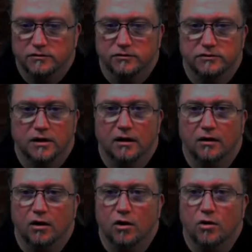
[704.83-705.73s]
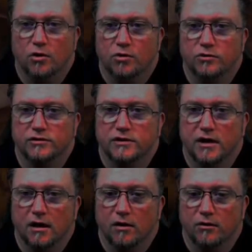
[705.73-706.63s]
Was it closed?
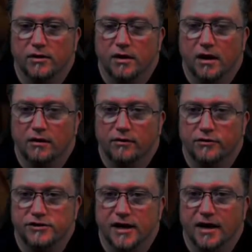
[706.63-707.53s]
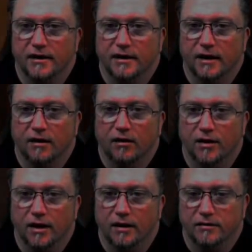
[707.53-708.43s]
Yellow leather jacket. Oh,
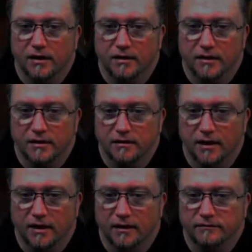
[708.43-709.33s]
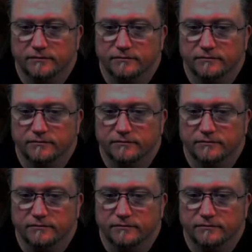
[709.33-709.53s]
okay, I think I needed that.